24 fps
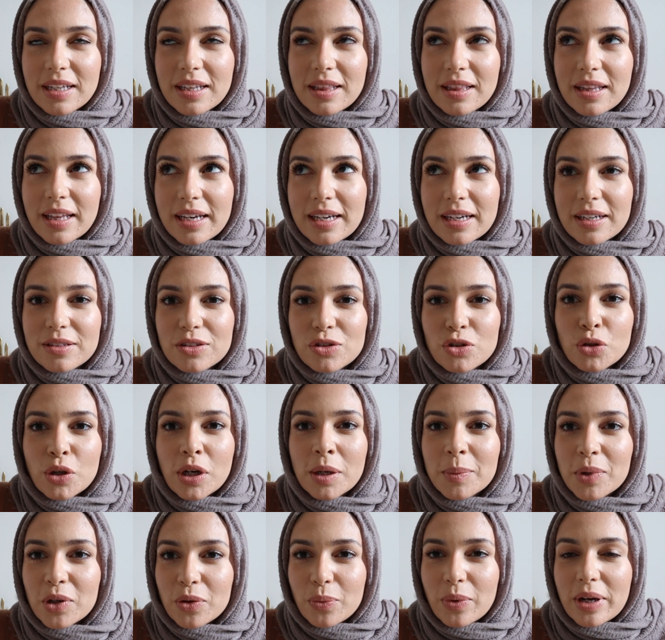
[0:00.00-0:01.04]
like a
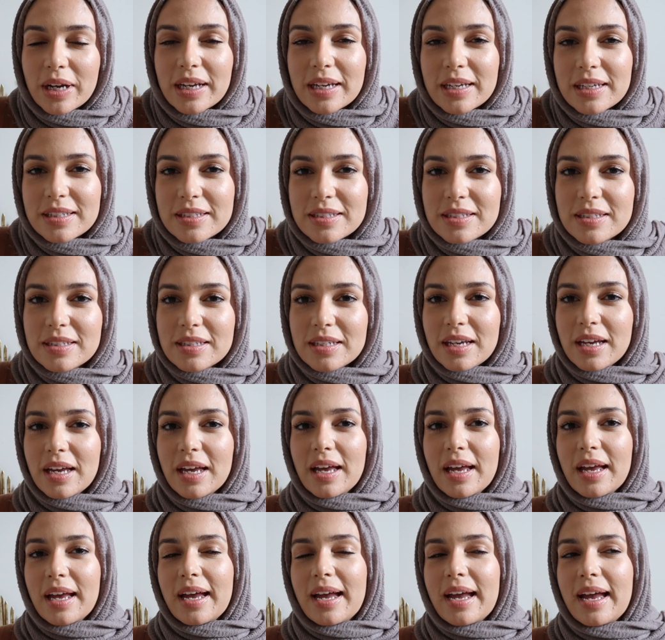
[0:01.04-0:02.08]
trimmer waist
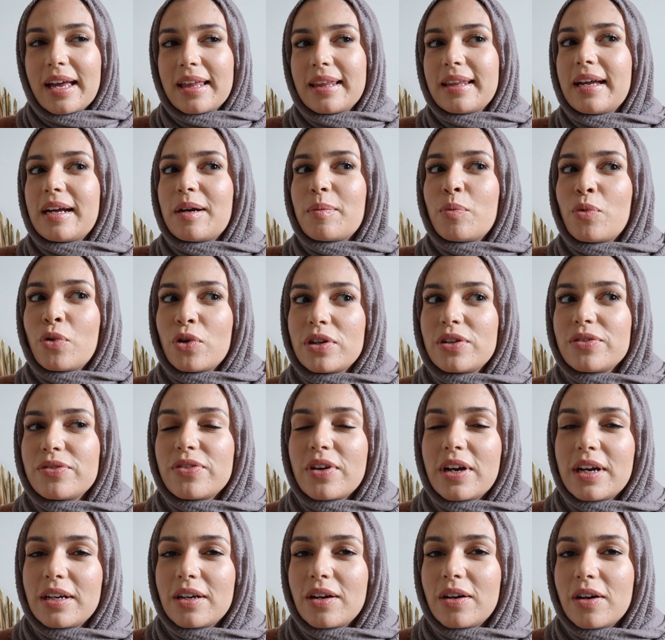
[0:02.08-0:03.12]
and like more
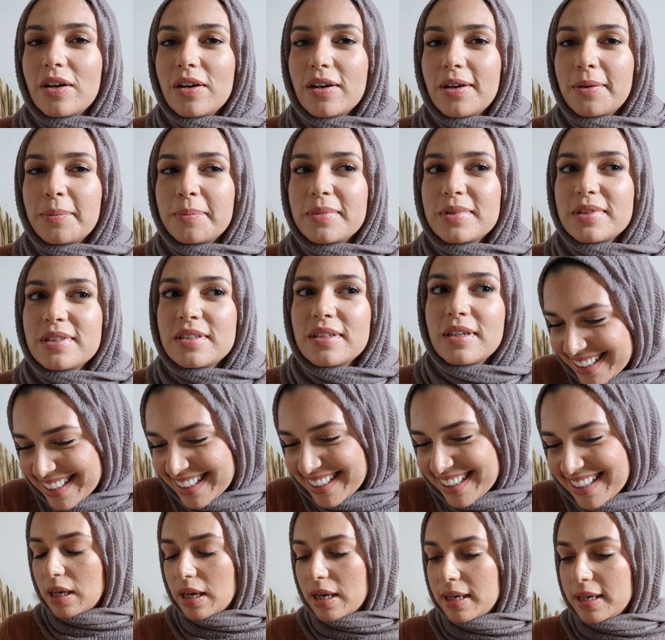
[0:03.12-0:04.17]
defined arms.
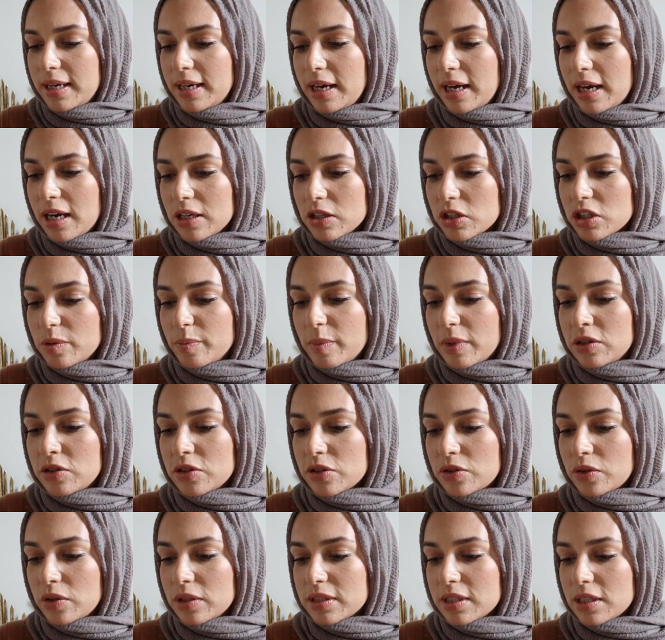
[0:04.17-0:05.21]
Hannah Hashim
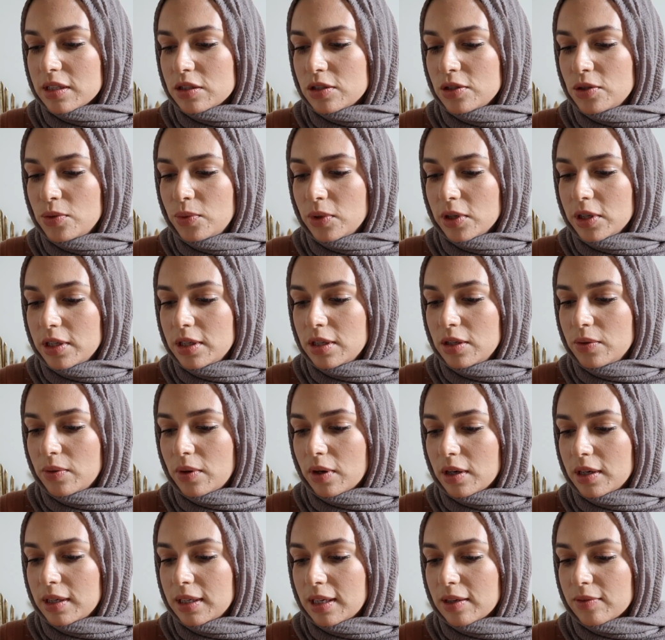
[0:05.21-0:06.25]
says, you worry you
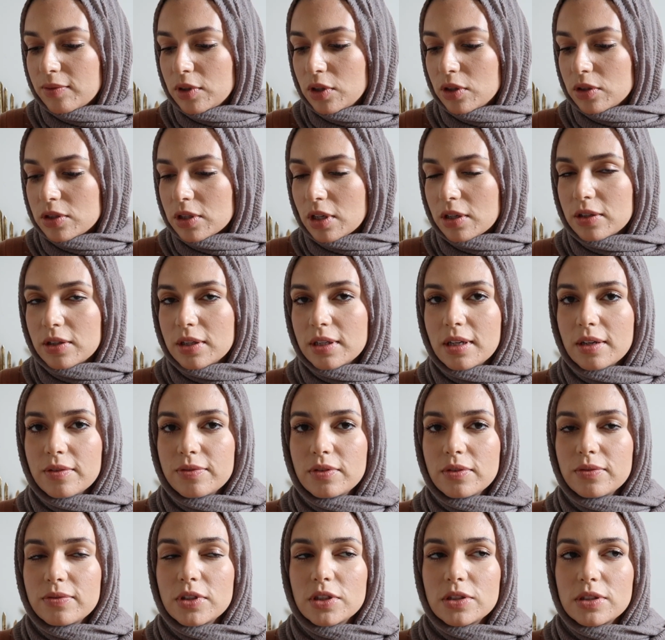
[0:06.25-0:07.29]
aren't giving your daughter enough
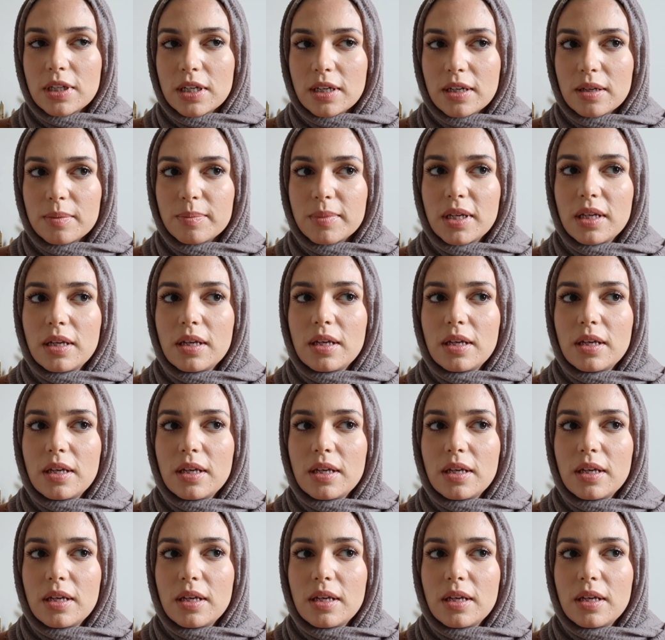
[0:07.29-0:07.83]
of your time.